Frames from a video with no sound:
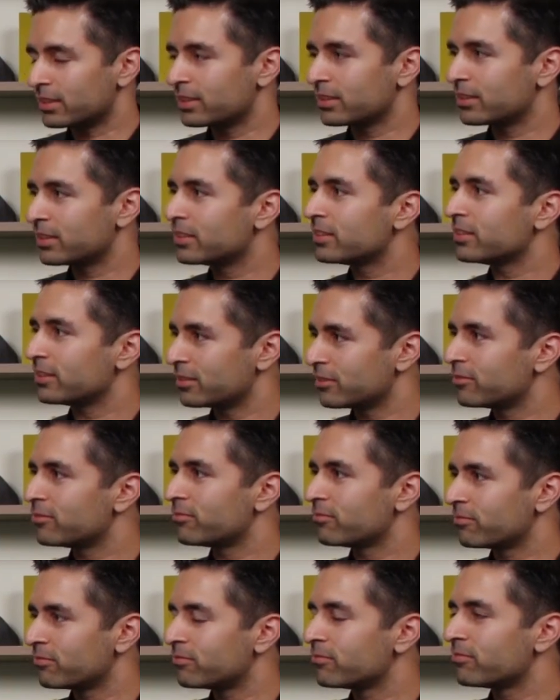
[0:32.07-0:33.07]

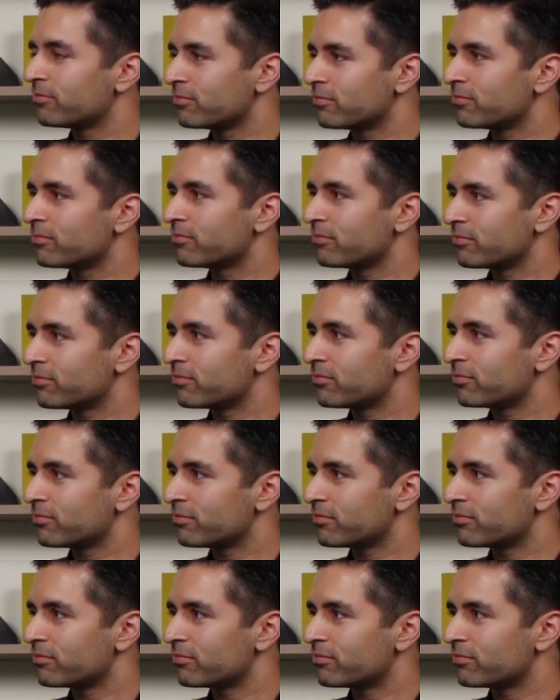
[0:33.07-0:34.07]

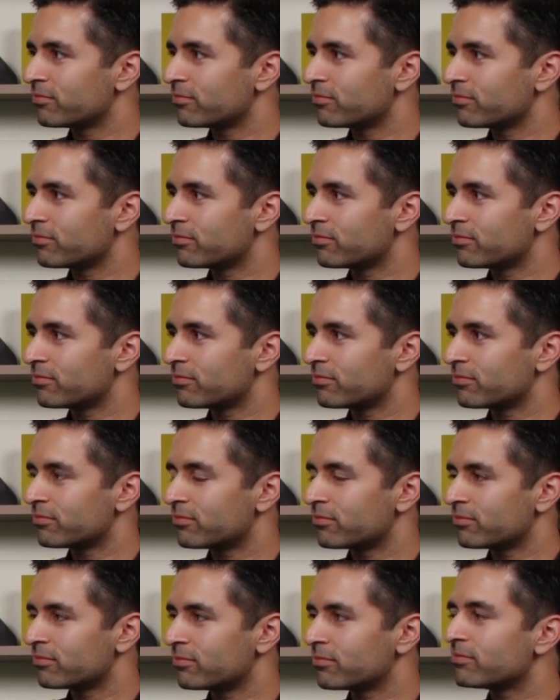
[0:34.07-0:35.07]

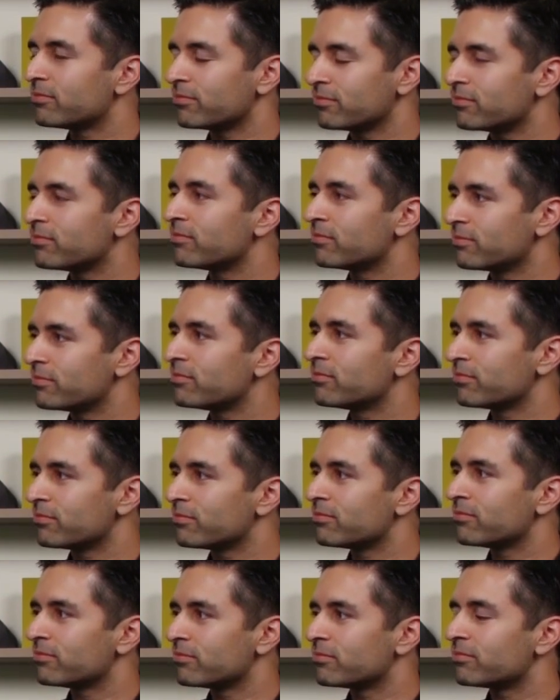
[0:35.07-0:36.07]

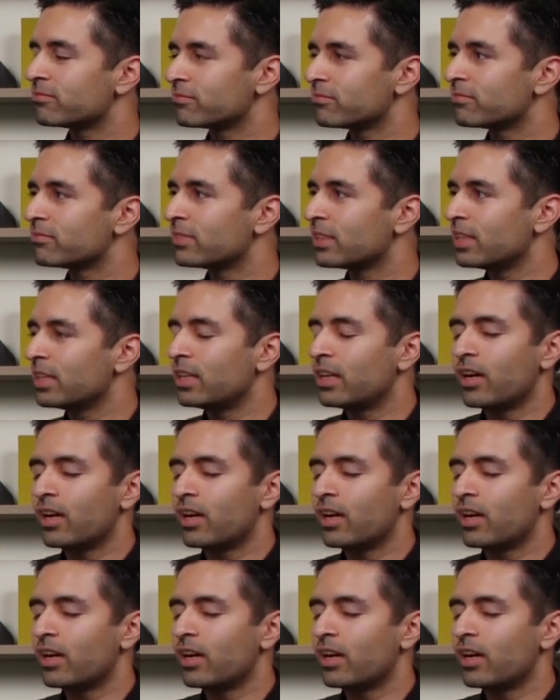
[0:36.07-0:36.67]
(not speaking)